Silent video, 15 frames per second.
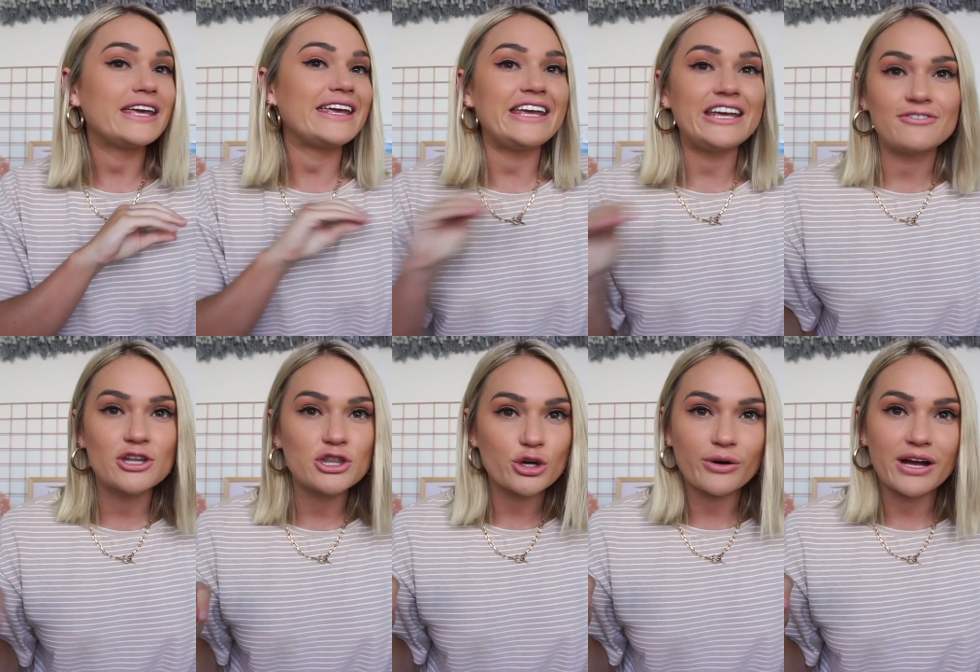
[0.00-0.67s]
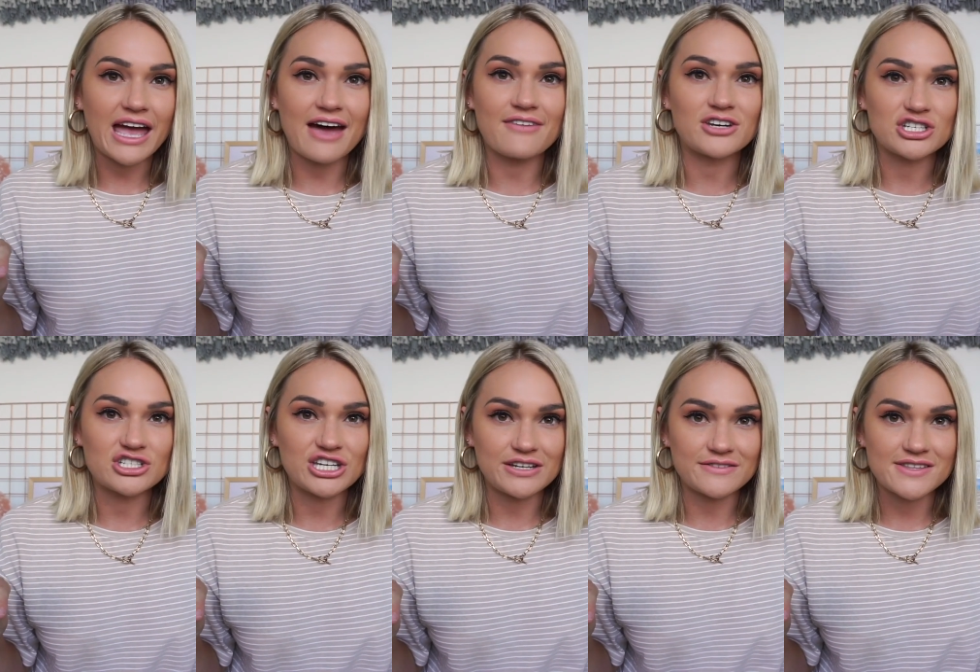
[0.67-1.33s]
even though I haven't
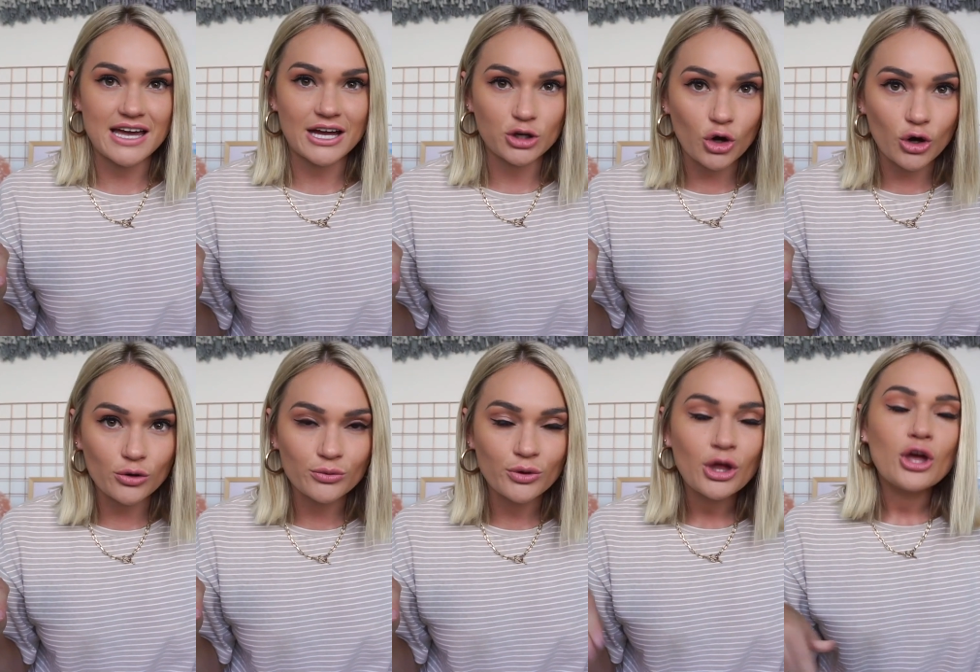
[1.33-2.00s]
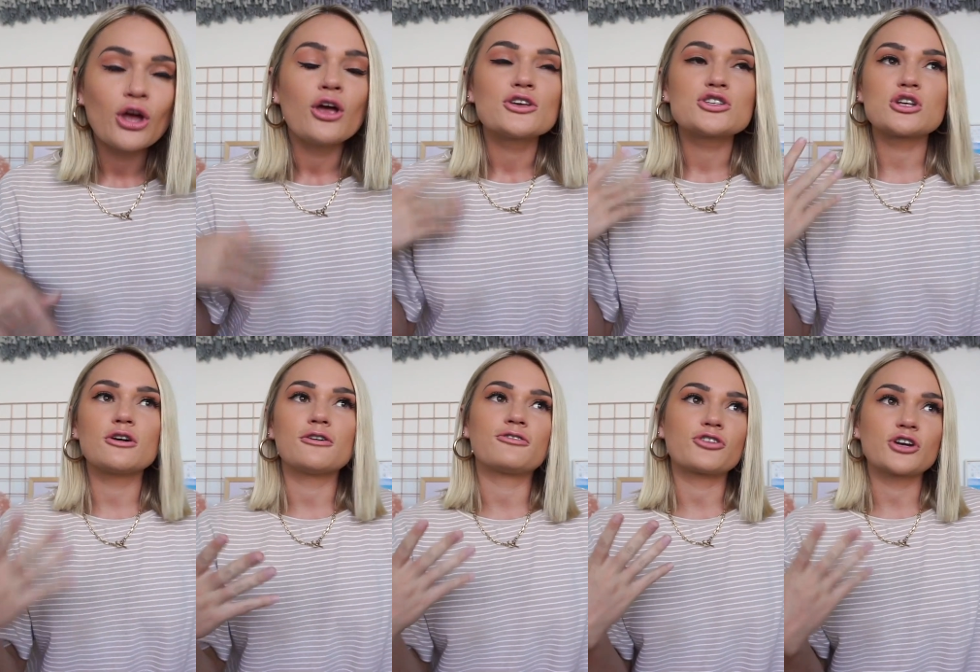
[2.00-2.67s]
achieved that goal.
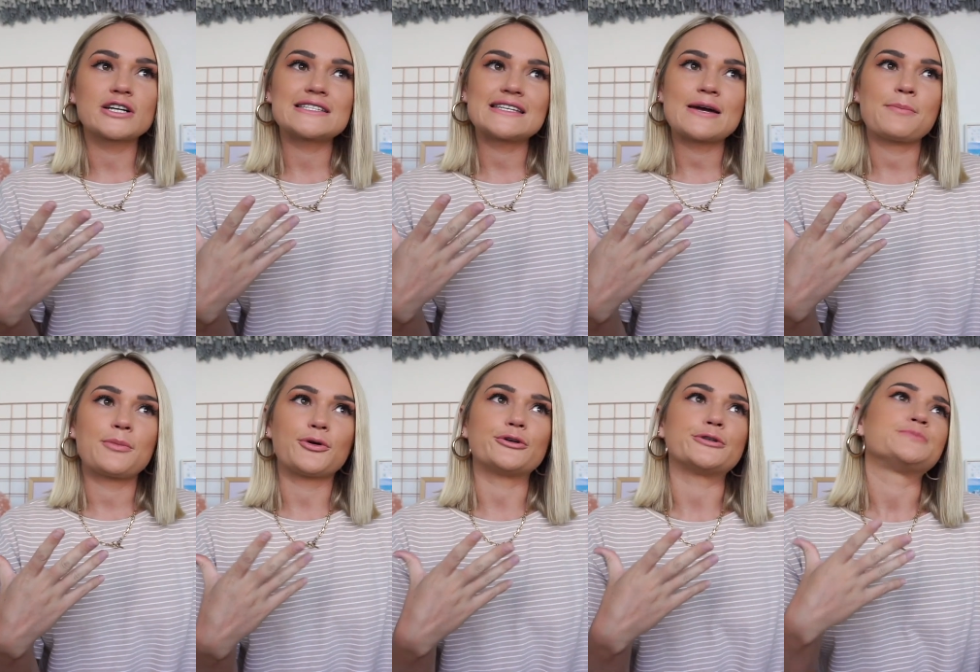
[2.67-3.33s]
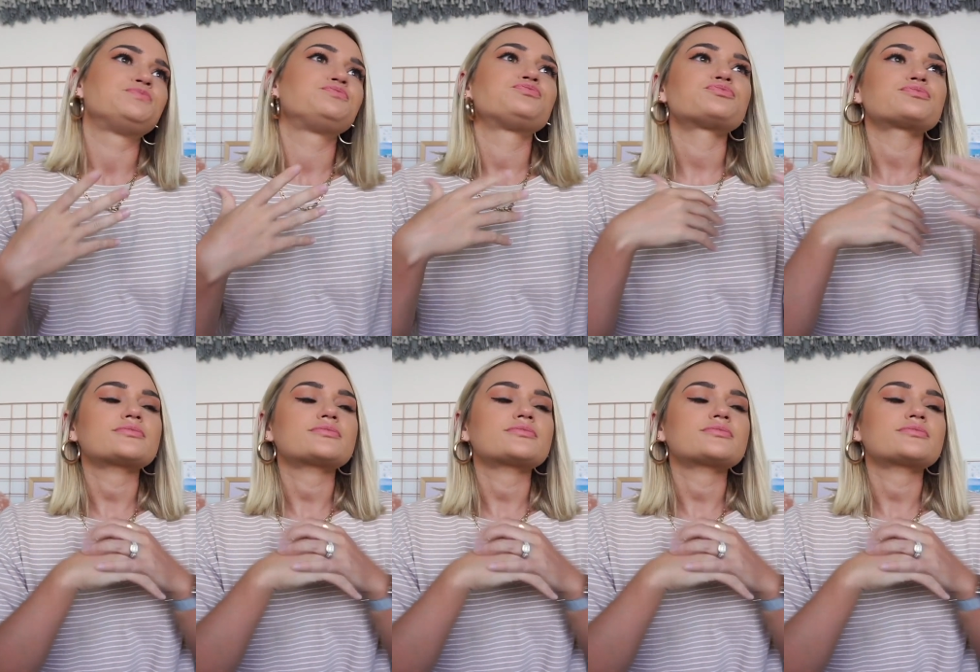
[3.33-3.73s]
So for example,